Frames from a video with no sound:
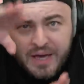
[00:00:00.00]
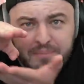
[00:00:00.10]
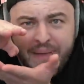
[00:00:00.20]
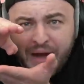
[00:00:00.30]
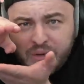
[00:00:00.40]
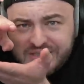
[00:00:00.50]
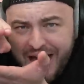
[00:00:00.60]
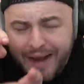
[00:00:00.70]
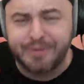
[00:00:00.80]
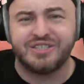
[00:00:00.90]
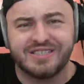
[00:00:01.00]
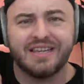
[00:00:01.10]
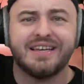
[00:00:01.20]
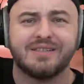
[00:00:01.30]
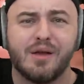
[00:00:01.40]
become microscopic, just
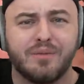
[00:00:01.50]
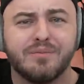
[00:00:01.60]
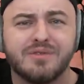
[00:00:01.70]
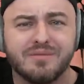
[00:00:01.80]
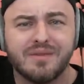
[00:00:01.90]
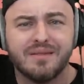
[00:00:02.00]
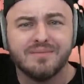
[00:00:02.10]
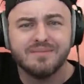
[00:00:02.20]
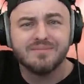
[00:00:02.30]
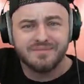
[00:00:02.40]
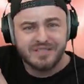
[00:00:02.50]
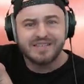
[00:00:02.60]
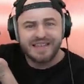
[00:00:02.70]
like this, like, just